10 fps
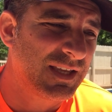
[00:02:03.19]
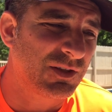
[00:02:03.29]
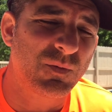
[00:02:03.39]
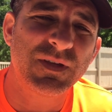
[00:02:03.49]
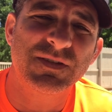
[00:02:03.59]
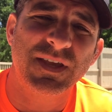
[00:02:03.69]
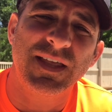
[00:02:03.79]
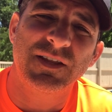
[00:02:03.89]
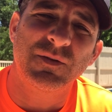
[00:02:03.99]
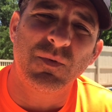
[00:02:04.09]
in
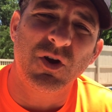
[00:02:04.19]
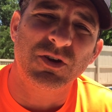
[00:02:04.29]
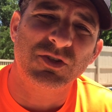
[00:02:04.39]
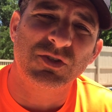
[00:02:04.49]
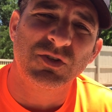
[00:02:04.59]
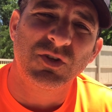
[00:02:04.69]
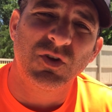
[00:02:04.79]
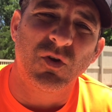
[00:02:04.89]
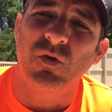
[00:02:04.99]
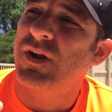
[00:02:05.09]
Louisiana in the marsh,
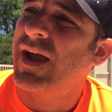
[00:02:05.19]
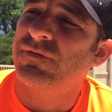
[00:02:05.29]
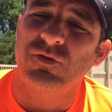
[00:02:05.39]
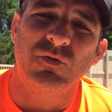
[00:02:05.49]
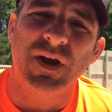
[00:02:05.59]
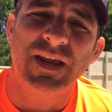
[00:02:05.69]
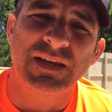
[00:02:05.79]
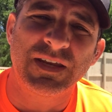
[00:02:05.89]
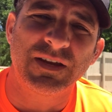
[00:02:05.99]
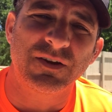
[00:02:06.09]
or after a rain
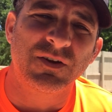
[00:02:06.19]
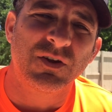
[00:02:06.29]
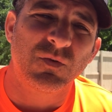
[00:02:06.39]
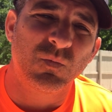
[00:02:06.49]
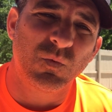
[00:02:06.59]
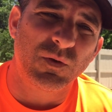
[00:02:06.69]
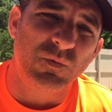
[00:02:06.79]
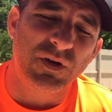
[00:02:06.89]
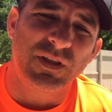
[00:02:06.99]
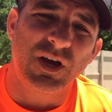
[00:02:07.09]
here when
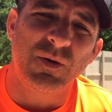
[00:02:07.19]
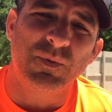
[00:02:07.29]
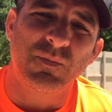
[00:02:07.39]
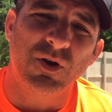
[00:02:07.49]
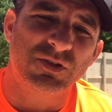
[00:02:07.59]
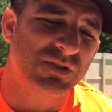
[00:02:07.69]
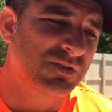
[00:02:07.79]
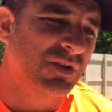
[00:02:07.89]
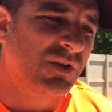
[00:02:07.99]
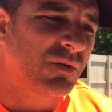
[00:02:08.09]
we're in the upper
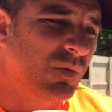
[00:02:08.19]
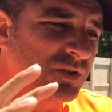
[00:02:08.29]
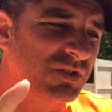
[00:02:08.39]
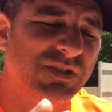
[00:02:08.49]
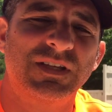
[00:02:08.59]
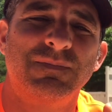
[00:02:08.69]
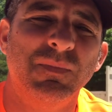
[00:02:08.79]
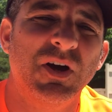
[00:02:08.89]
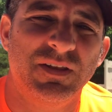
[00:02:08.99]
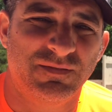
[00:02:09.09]
marshes where it just gets
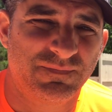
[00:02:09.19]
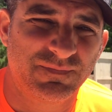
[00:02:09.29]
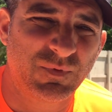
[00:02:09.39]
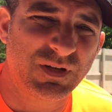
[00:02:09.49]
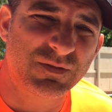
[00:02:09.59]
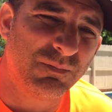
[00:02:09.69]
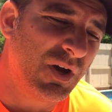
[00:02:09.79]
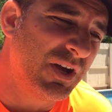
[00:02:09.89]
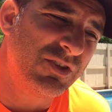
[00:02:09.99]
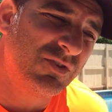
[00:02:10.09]
mud. When it's
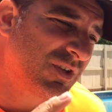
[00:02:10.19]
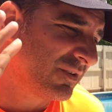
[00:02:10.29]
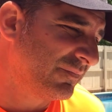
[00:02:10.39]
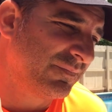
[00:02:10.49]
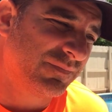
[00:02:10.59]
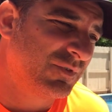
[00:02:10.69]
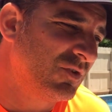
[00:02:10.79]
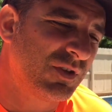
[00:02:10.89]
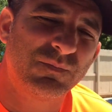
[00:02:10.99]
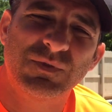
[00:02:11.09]
mud, you can
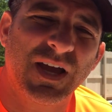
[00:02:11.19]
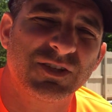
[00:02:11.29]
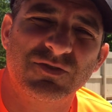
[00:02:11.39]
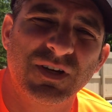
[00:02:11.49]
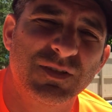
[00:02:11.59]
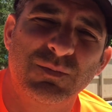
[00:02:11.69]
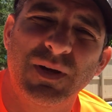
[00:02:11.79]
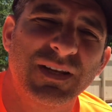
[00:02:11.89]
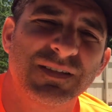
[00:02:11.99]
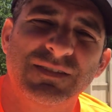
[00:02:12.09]
tie straight to
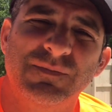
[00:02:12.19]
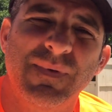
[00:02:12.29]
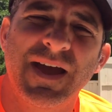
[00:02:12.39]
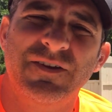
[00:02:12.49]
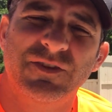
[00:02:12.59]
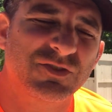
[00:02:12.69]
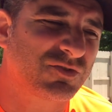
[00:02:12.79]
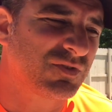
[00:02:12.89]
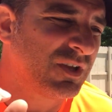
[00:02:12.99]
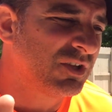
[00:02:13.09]
braid. It doesn't matter. They're
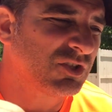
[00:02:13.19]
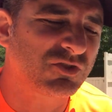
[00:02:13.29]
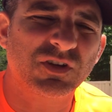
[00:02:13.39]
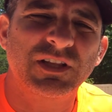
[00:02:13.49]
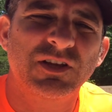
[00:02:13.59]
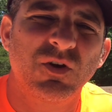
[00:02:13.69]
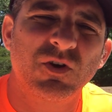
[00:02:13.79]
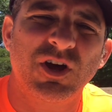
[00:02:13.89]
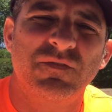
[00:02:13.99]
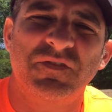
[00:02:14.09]
strictly
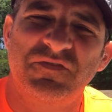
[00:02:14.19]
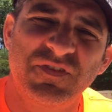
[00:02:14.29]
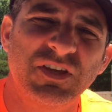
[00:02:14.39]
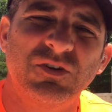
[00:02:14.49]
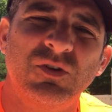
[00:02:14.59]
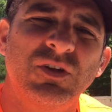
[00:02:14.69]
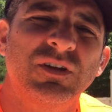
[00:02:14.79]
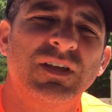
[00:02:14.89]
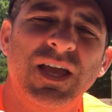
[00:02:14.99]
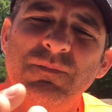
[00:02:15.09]
going off of feel
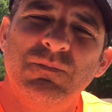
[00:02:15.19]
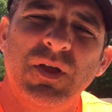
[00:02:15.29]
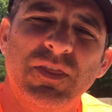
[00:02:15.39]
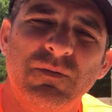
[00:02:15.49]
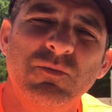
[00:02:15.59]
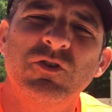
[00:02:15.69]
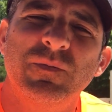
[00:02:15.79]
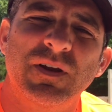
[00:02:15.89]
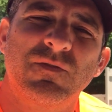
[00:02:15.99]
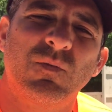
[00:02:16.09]
and the
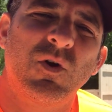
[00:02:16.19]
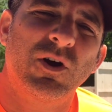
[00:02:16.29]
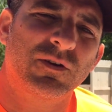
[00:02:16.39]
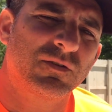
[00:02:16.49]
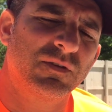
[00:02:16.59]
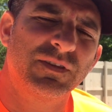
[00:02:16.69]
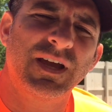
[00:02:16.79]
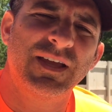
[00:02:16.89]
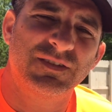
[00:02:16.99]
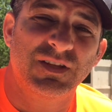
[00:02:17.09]
movement of the water
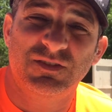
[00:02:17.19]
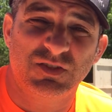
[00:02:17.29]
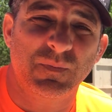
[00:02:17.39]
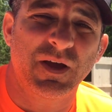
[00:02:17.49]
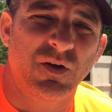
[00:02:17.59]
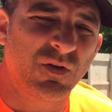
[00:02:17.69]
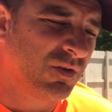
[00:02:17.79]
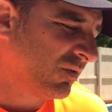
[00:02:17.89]
and smell.